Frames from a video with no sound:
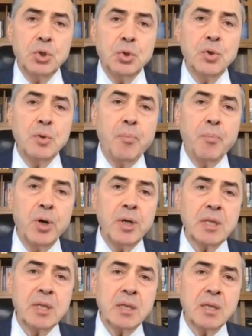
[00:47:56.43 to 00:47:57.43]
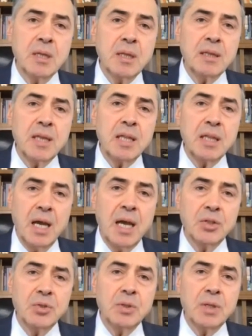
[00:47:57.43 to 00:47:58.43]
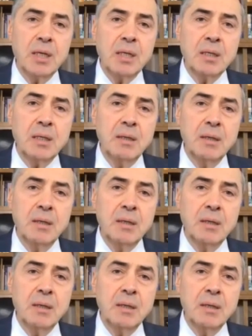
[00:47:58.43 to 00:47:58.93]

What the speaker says: to the point that they had to take